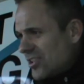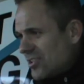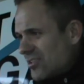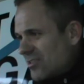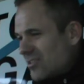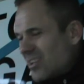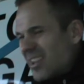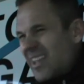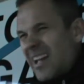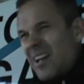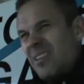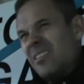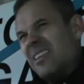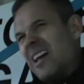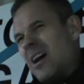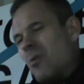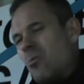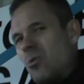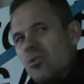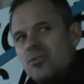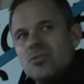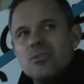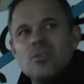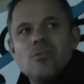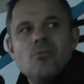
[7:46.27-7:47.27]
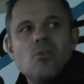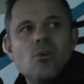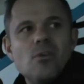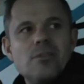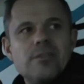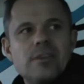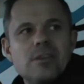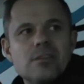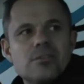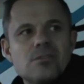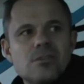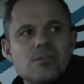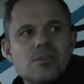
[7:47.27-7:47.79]
So that wasn't the right
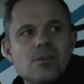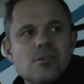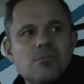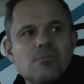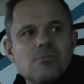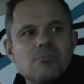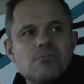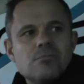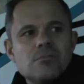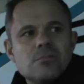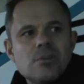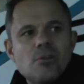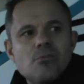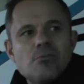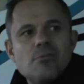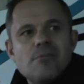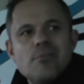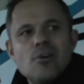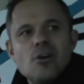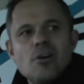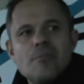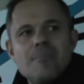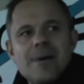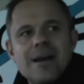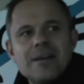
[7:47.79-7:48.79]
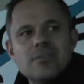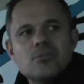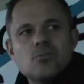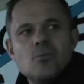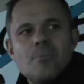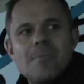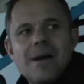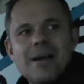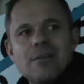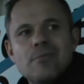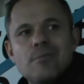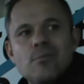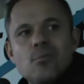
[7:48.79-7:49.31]
thing to do. So we reverted back to a
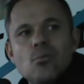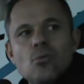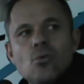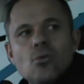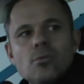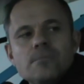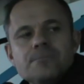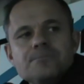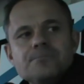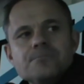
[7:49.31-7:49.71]
back 4.